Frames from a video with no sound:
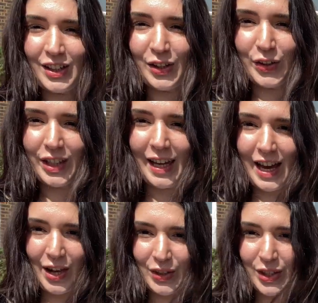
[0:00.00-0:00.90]
Look
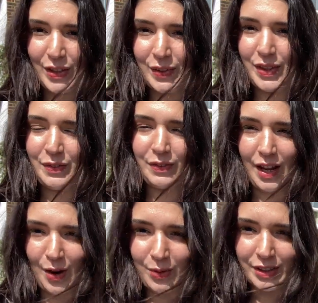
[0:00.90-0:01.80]
how cute the
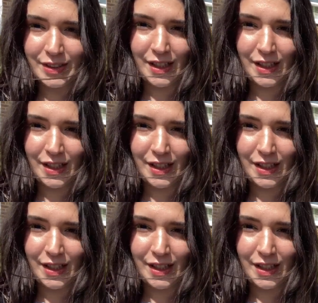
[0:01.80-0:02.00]
flowers